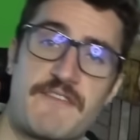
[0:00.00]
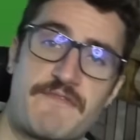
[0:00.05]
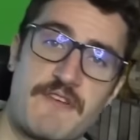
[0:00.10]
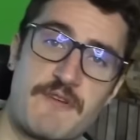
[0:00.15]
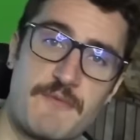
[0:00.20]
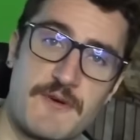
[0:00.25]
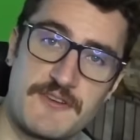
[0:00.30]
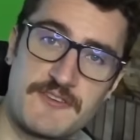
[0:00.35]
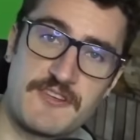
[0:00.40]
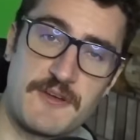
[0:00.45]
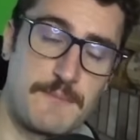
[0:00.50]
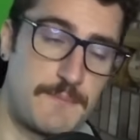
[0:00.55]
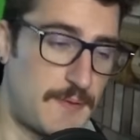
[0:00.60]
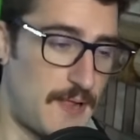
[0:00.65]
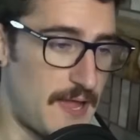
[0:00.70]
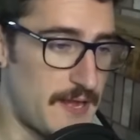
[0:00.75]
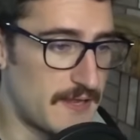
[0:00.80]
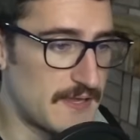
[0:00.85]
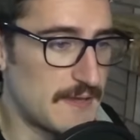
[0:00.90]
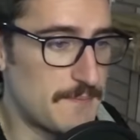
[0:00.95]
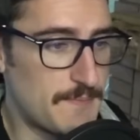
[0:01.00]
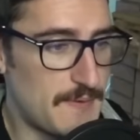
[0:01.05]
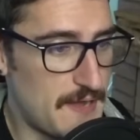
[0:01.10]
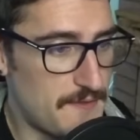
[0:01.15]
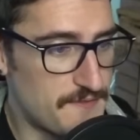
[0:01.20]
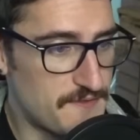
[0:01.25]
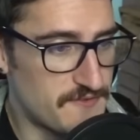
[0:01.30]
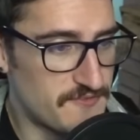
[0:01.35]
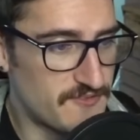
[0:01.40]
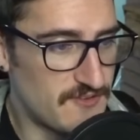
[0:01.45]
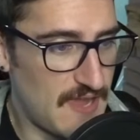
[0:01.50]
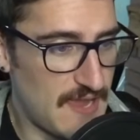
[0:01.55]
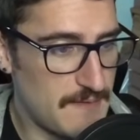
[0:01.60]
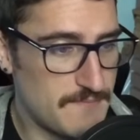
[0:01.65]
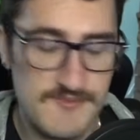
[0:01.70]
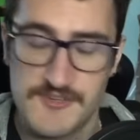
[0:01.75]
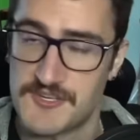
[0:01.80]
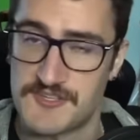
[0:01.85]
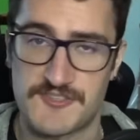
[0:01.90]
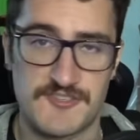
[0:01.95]
Everyone complaining about this game
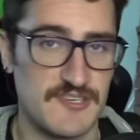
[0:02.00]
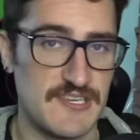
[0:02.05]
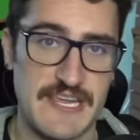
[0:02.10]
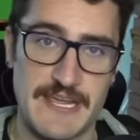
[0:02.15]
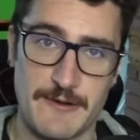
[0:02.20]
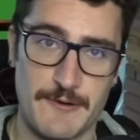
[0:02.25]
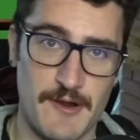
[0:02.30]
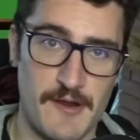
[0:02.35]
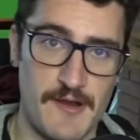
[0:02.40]
just gearing